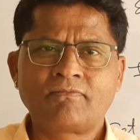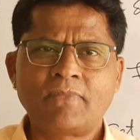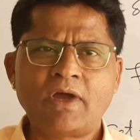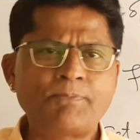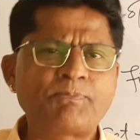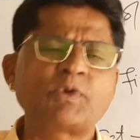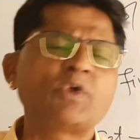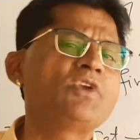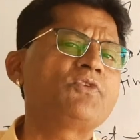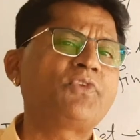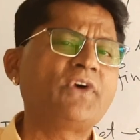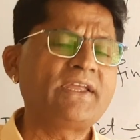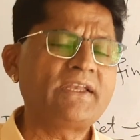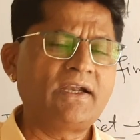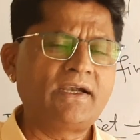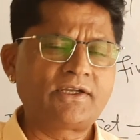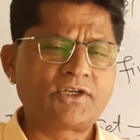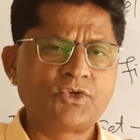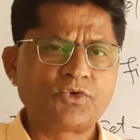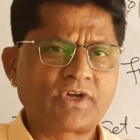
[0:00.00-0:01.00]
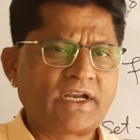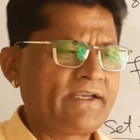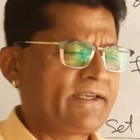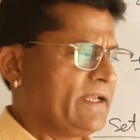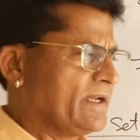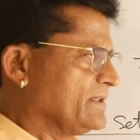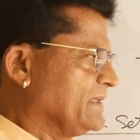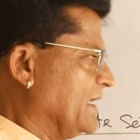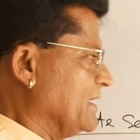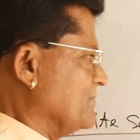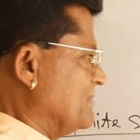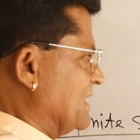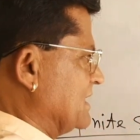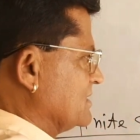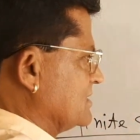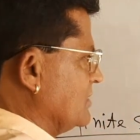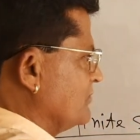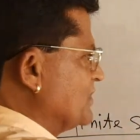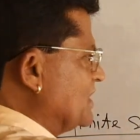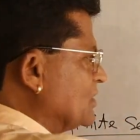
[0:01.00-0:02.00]
Up to infinite you can take that.
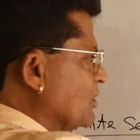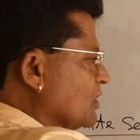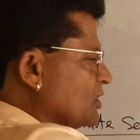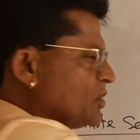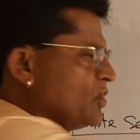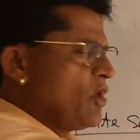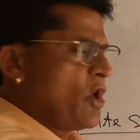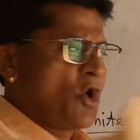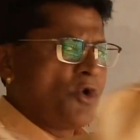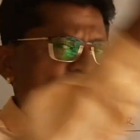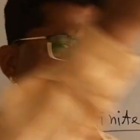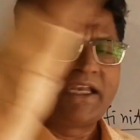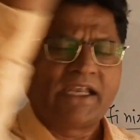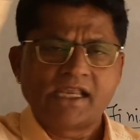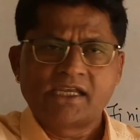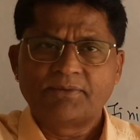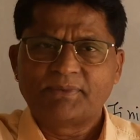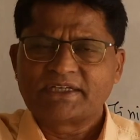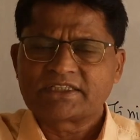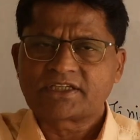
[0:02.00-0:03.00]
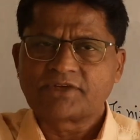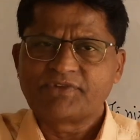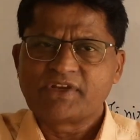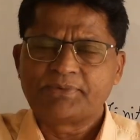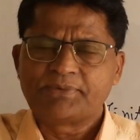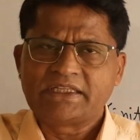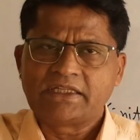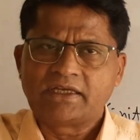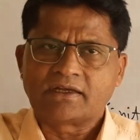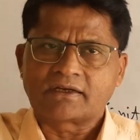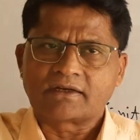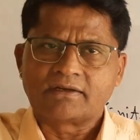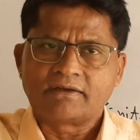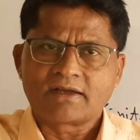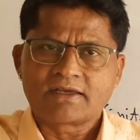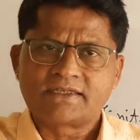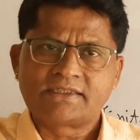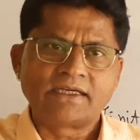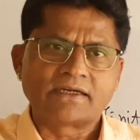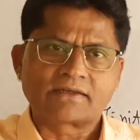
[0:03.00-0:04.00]
We don't know how many elements will be there
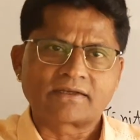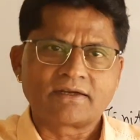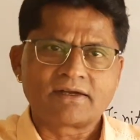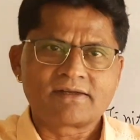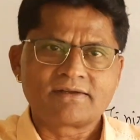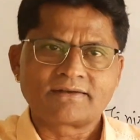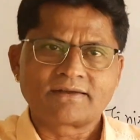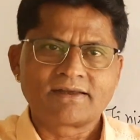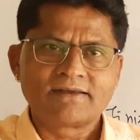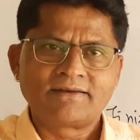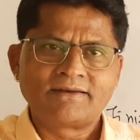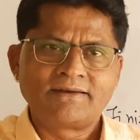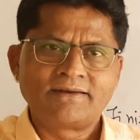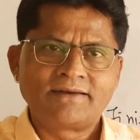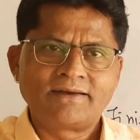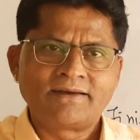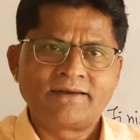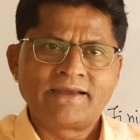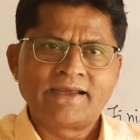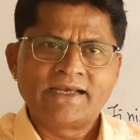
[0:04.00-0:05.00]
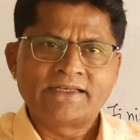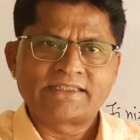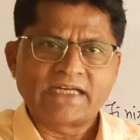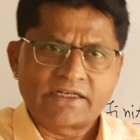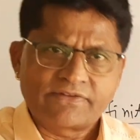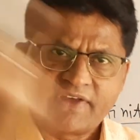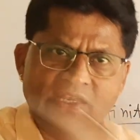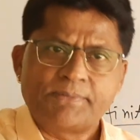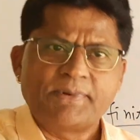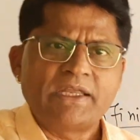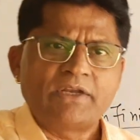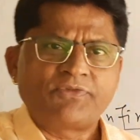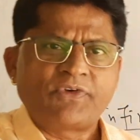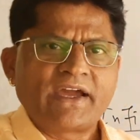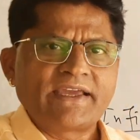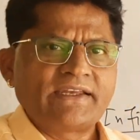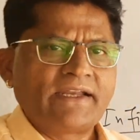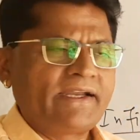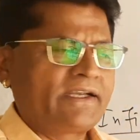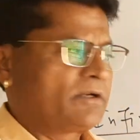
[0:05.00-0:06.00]
here. That will be
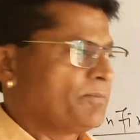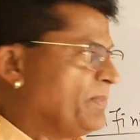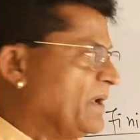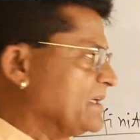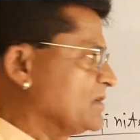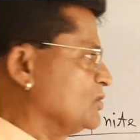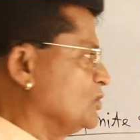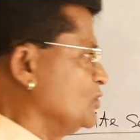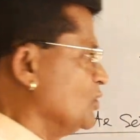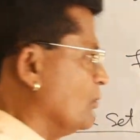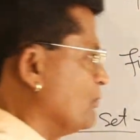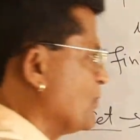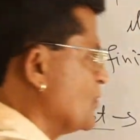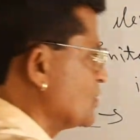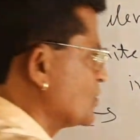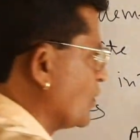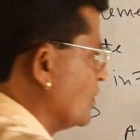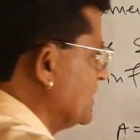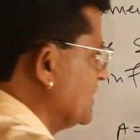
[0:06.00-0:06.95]
infinite, but you put